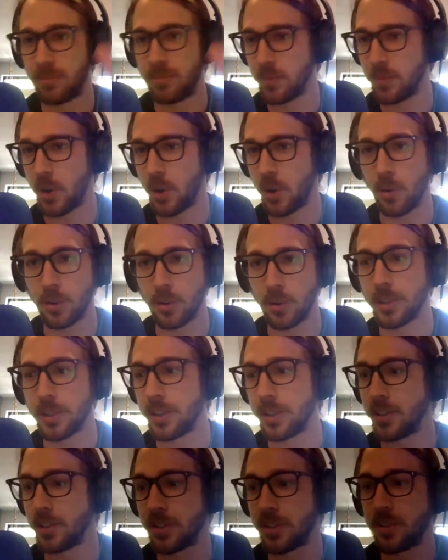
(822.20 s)

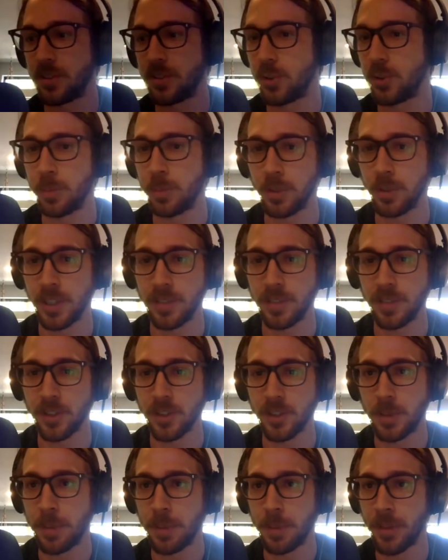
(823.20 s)
holders, true
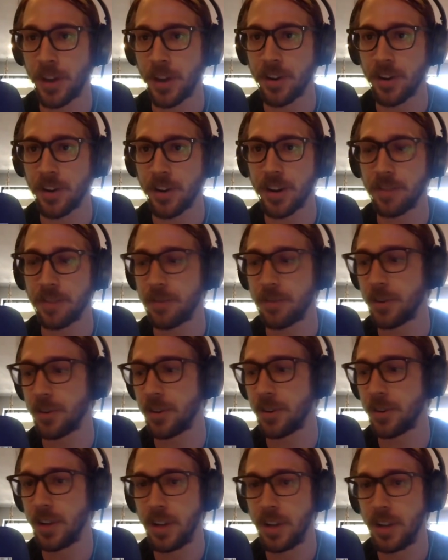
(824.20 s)
believers, people that are in it
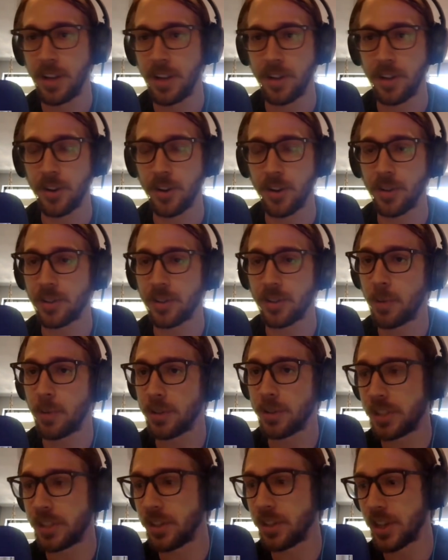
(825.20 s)
for, this
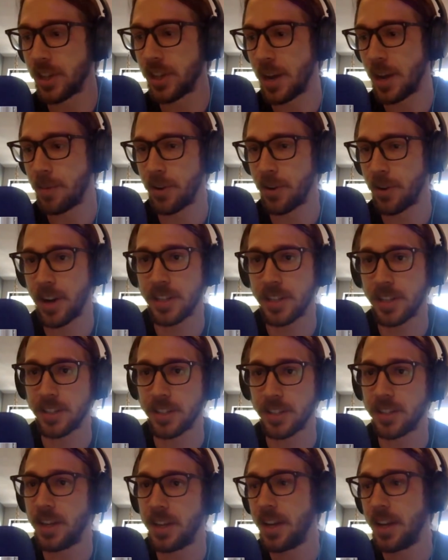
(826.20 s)
multi-year time
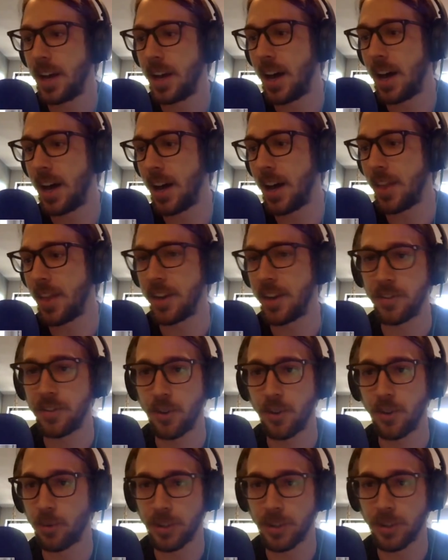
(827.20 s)
horizon, that
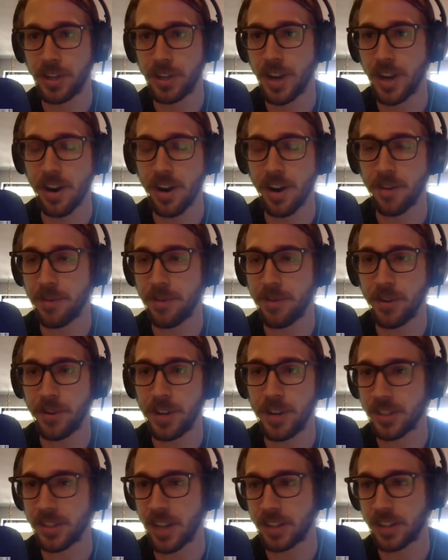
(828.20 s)
don't really care if their
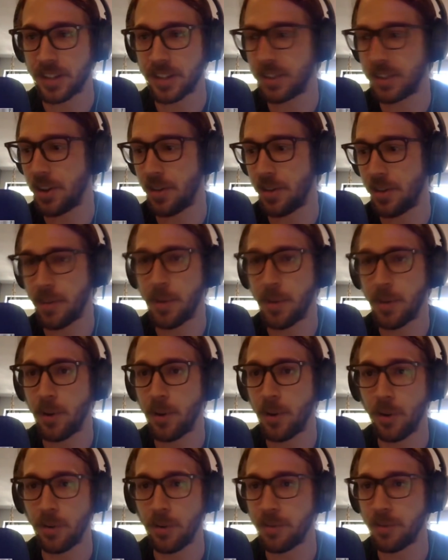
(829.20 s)
ETH's locked. If I'm going to
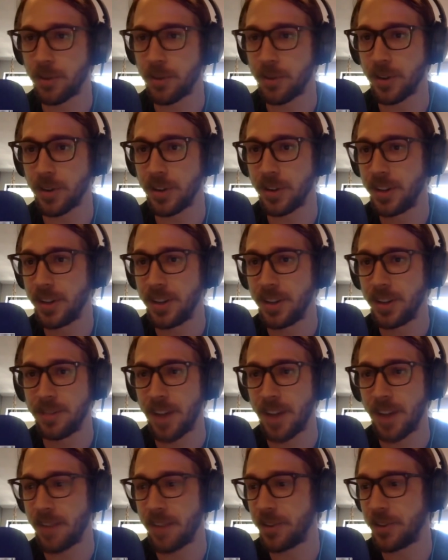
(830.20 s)
hold for
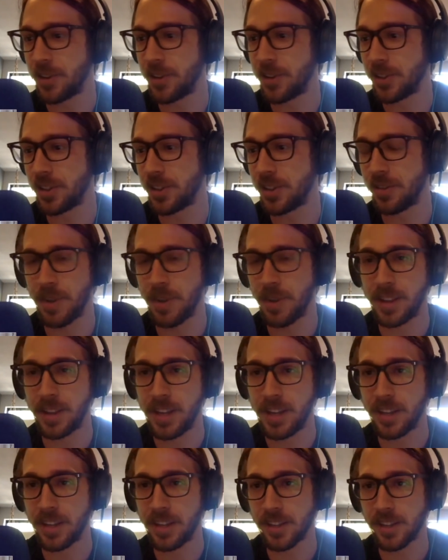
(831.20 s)
5 years, then if my
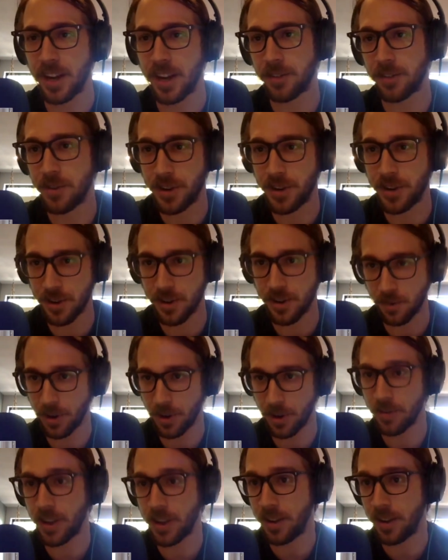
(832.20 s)
ETH's locked for a year,
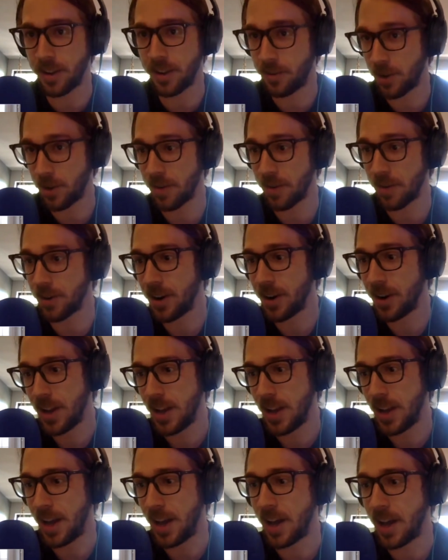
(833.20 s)
whatever.
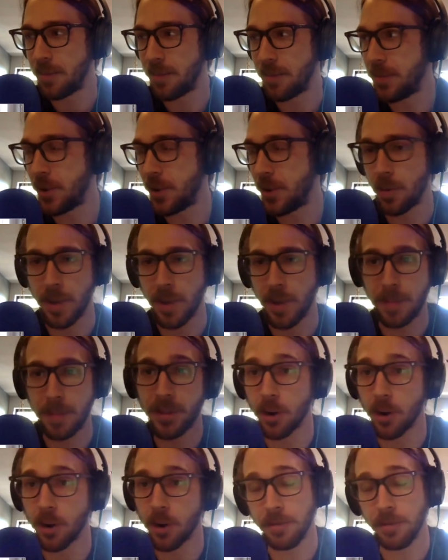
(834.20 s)
Maybe
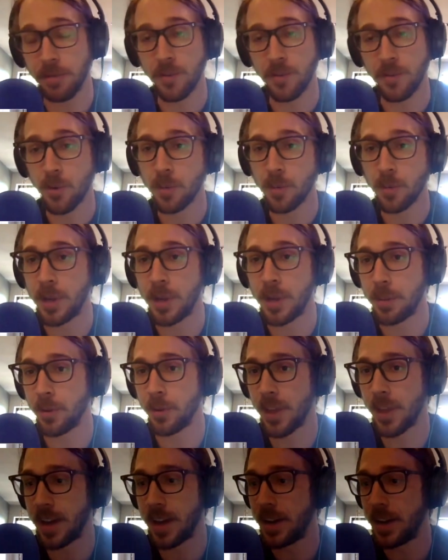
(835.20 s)
there will be fewer
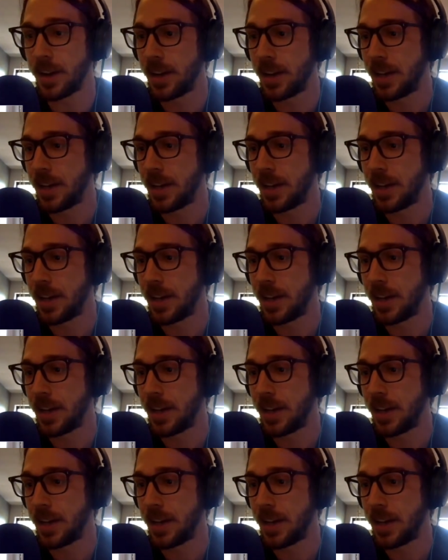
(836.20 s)
people that